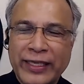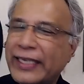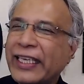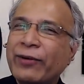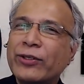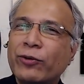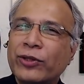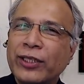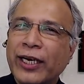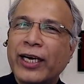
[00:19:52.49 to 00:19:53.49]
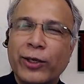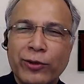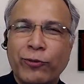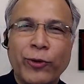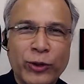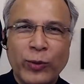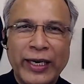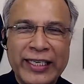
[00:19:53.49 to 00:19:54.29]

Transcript: I think it was the third or the fourth one,